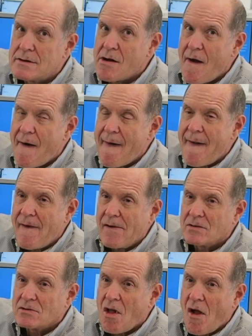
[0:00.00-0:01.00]
you don't look
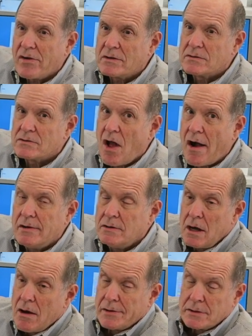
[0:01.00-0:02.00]
happy, Paul.
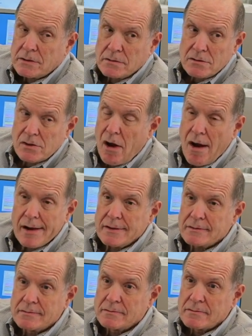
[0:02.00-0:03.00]
No, it's all
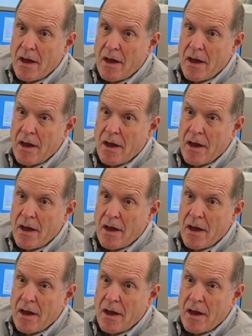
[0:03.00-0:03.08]
right.